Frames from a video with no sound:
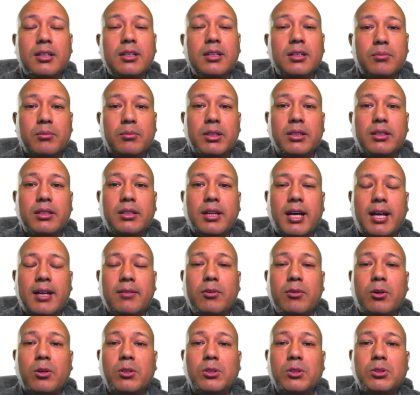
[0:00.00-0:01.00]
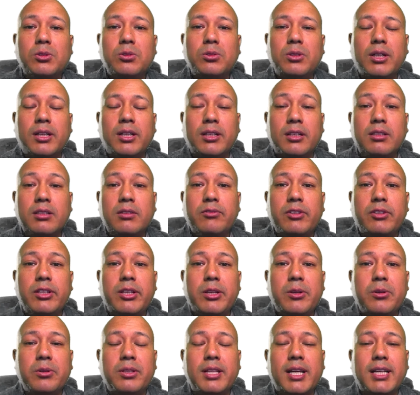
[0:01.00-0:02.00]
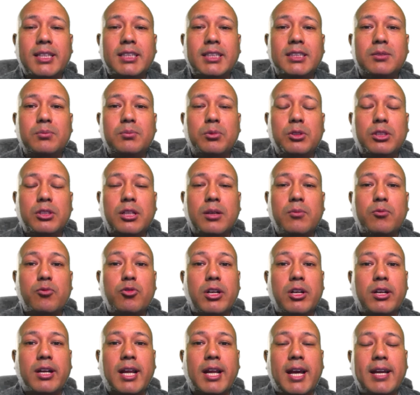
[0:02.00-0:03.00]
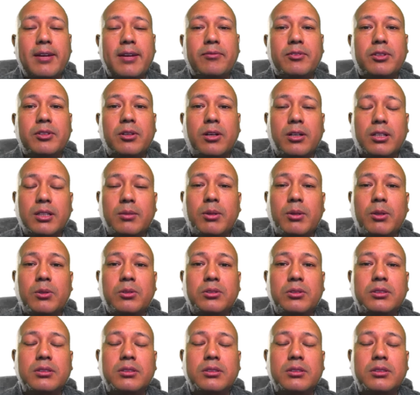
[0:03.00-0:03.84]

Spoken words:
But I have also another video that is put up where I have talked about